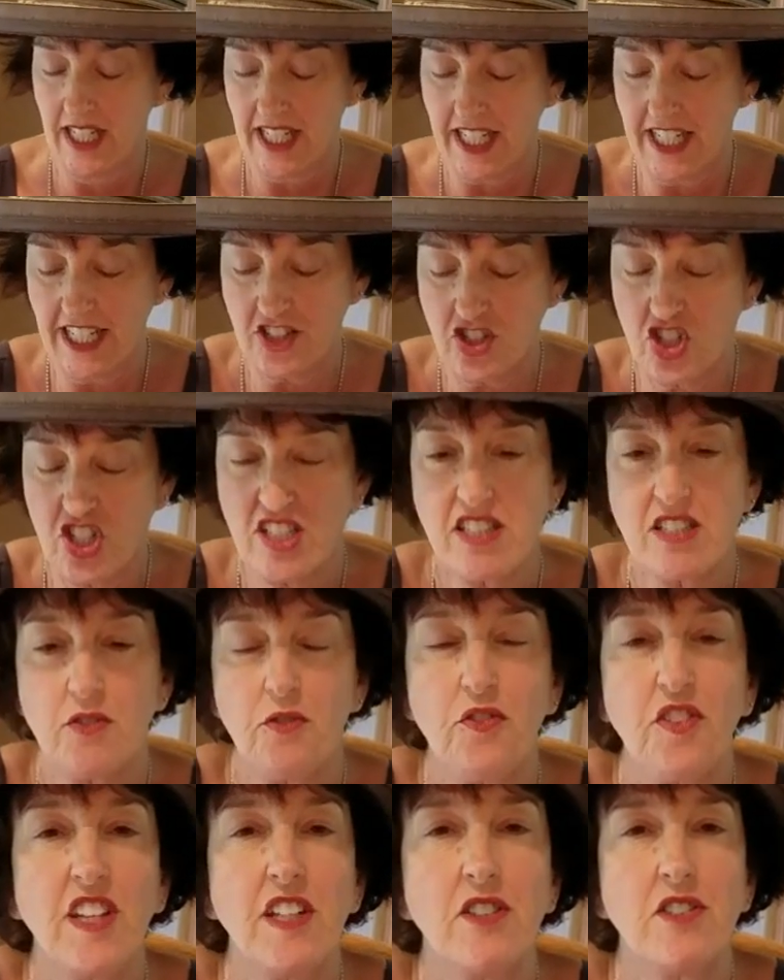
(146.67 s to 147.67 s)
It just
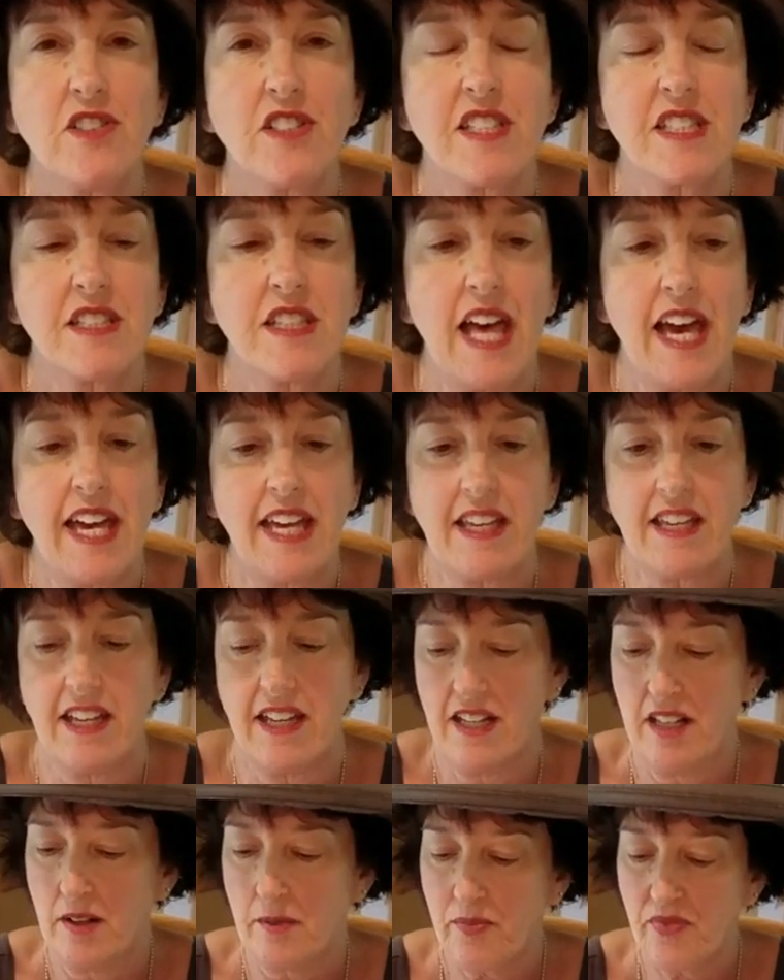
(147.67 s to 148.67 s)
feels like
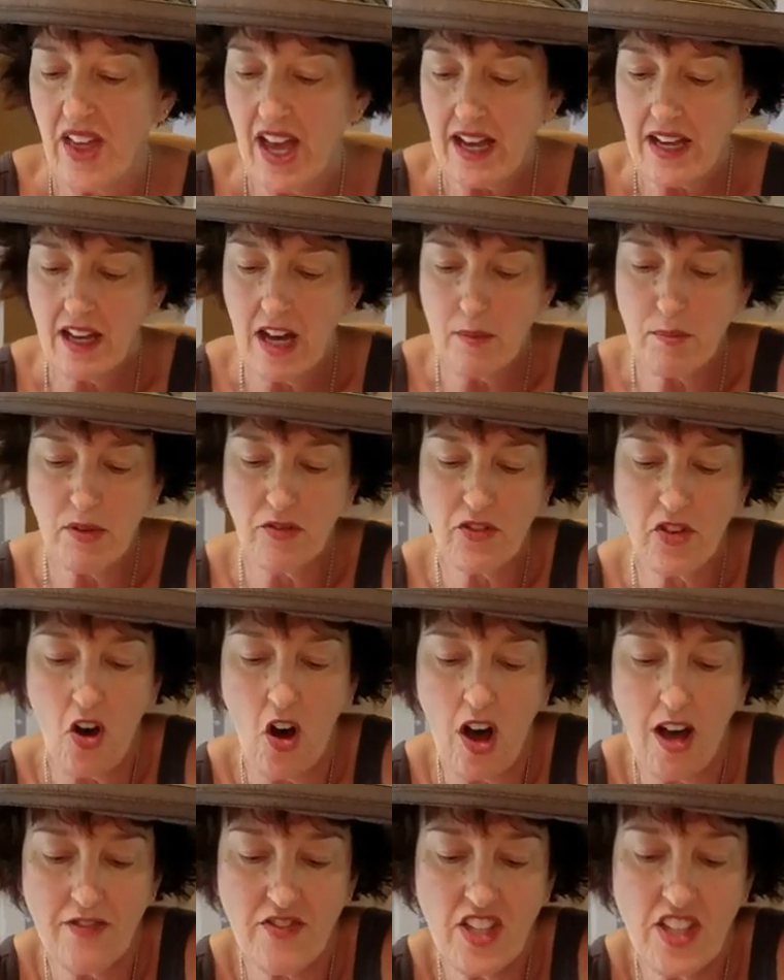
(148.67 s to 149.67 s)
that cup of
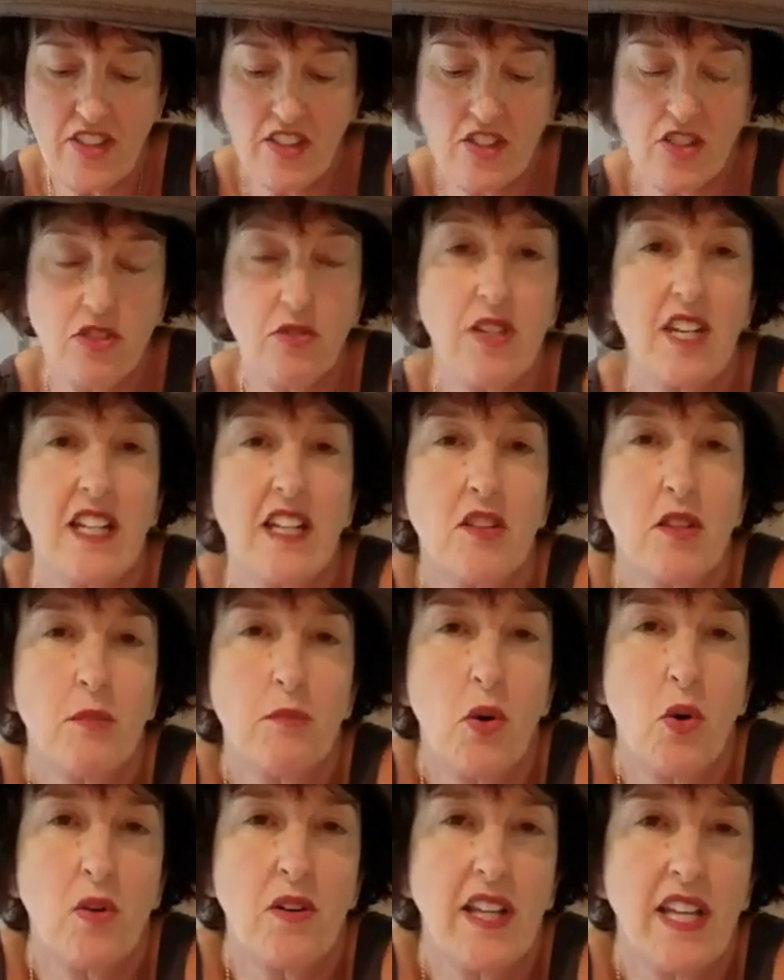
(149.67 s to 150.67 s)
coffee that you get in the
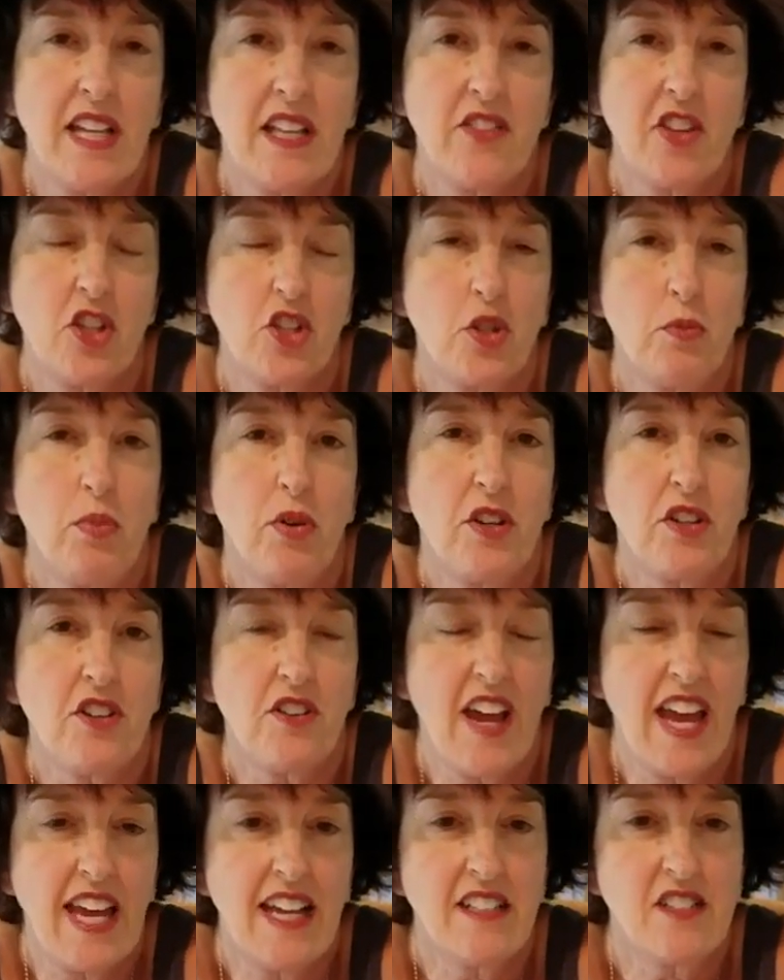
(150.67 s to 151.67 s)
morning that you put your
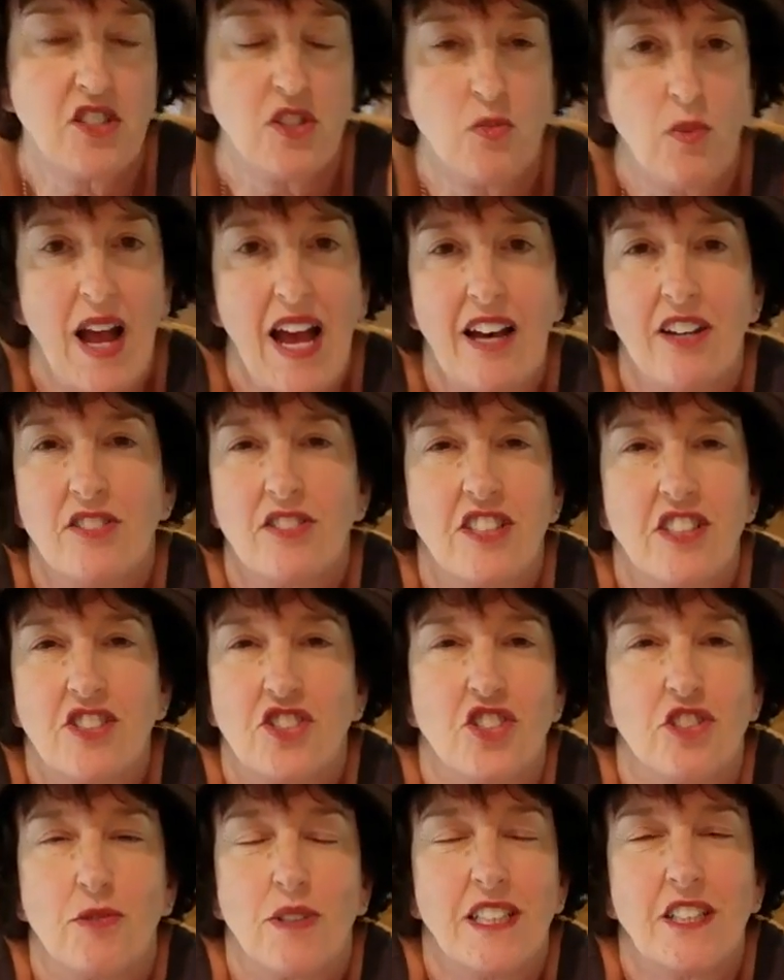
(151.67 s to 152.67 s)
hands around because
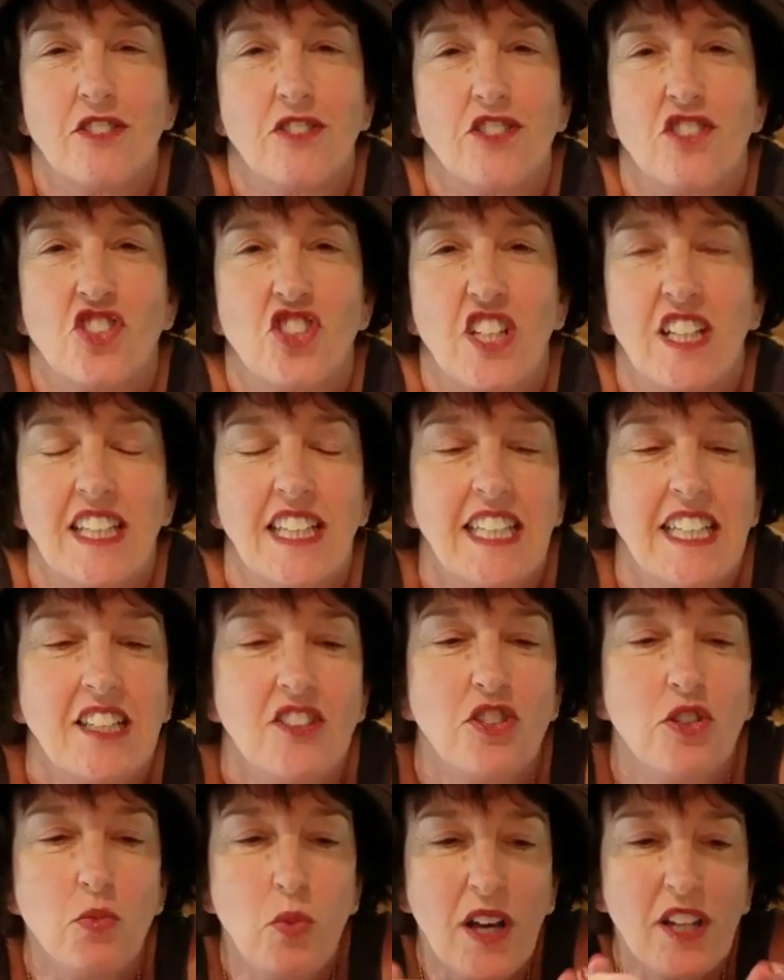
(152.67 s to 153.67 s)
you're a little chilly
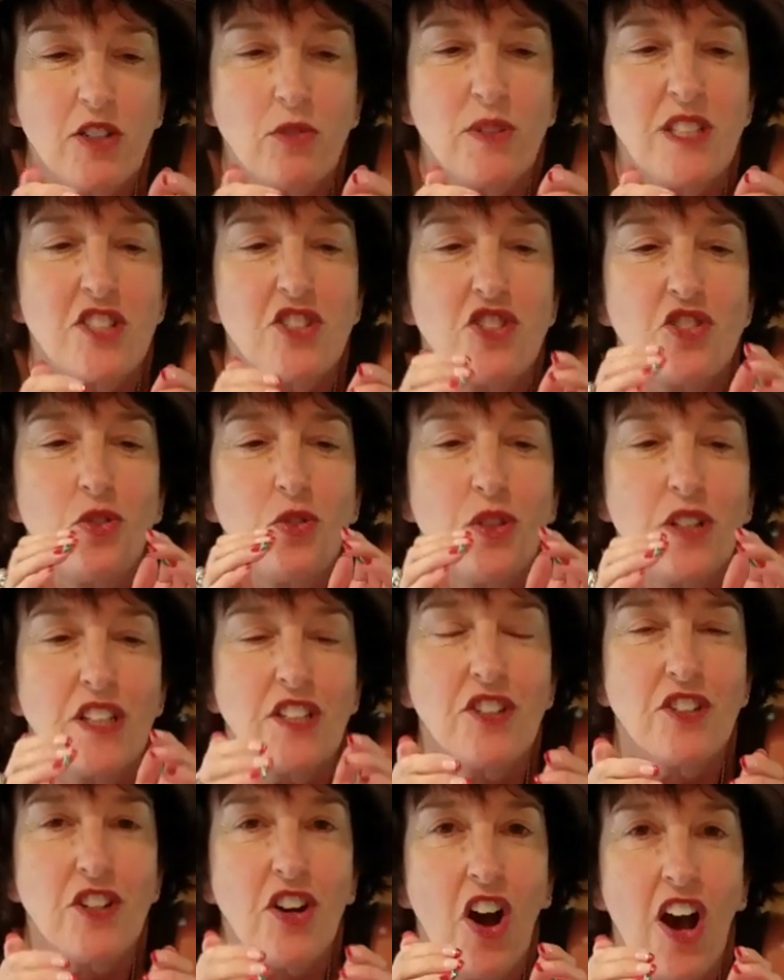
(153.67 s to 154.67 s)
and you want to enjoy
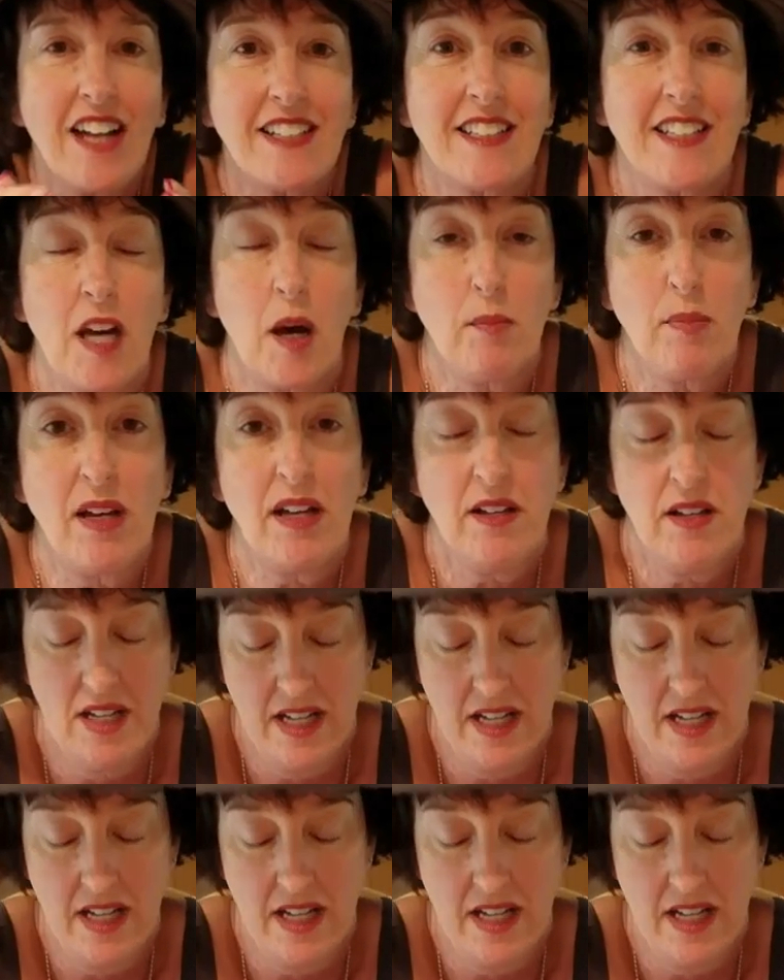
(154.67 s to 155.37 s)
your hot cuppa.